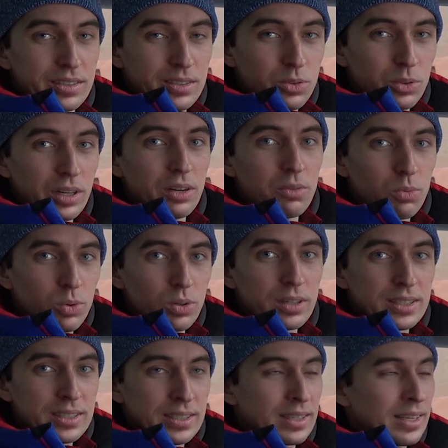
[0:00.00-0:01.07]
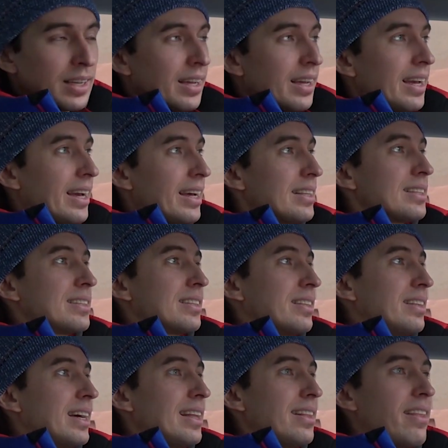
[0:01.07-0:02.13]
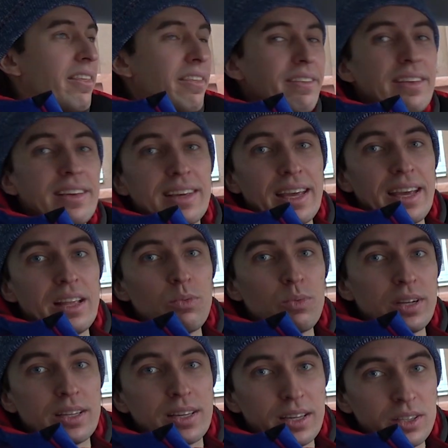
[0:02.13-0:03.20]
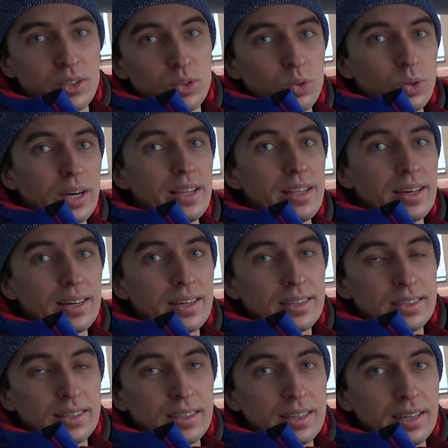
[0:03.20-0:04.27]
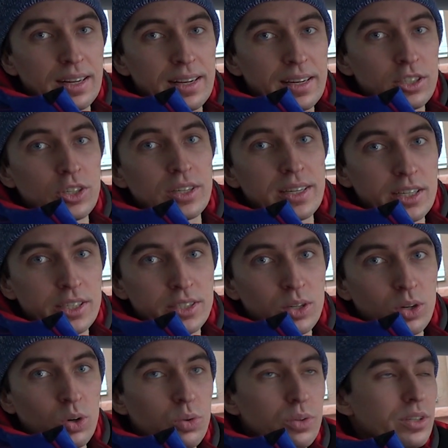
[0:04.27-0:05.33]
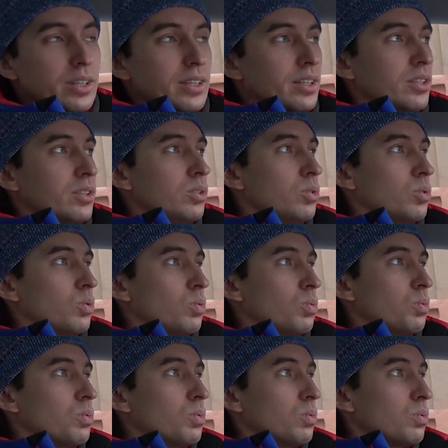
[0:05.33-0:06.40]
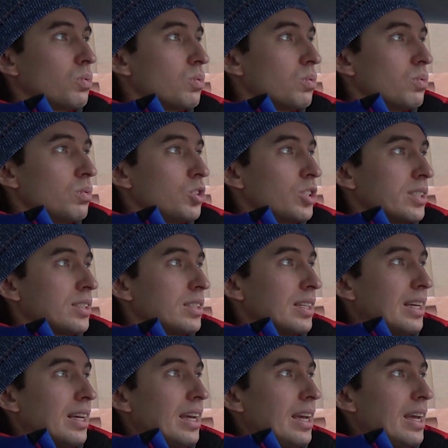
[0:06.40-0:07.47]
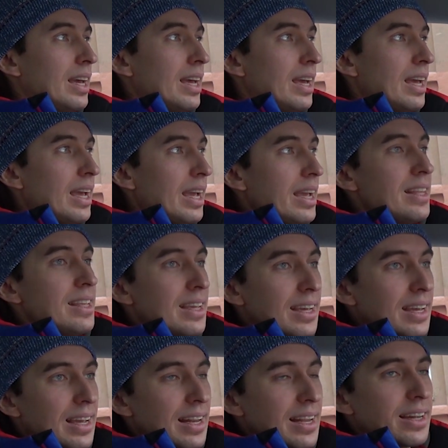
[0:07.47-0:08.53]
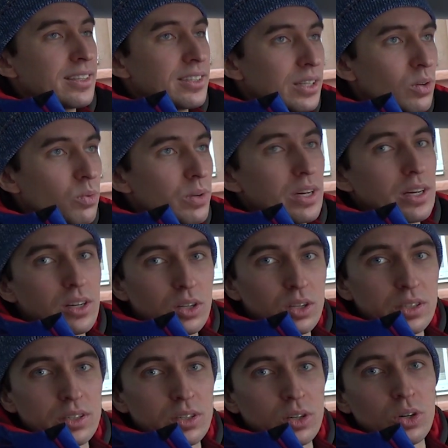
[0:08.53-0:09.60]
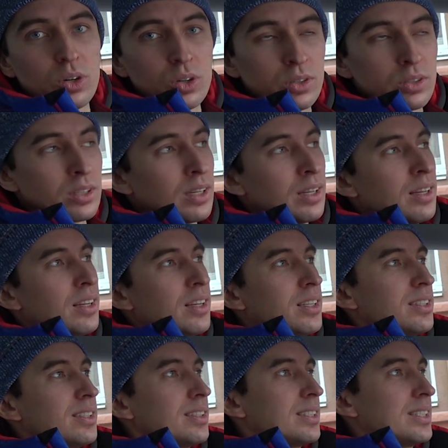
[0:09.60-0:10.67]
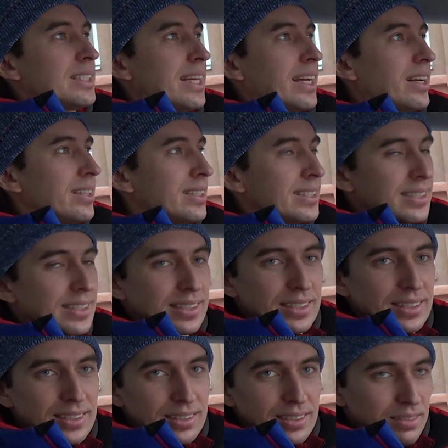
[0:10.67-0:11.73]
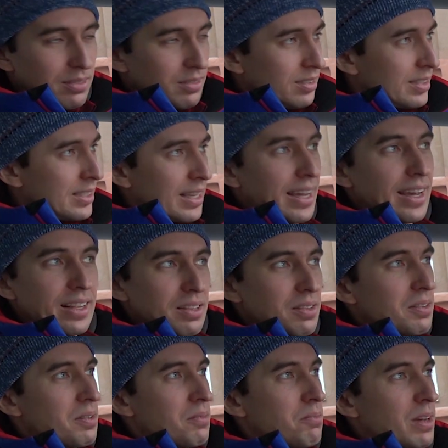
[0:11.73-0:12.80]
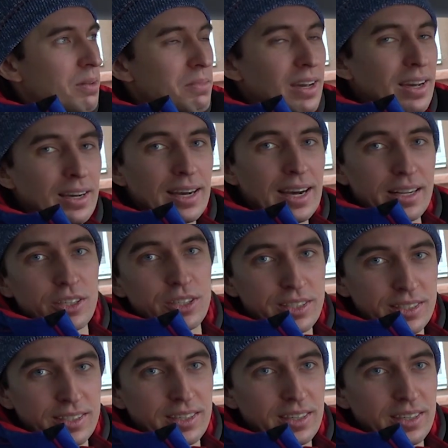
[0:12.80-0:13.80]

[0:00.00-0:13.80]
really works. And that's the thing anyone can do, any electric cars owner can do. Just any electric vehicle on the road sells 10, maybe 100